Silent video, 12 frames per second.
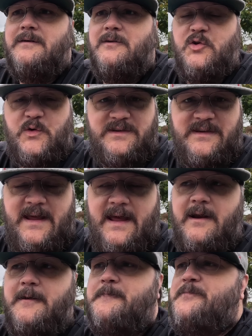
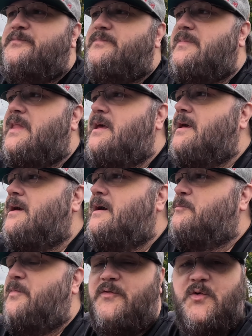Louisiana,
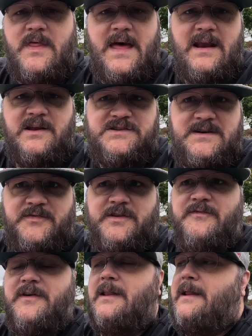before that in
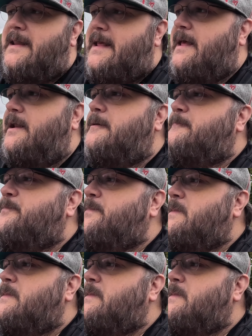Jeffersonville, Indiana,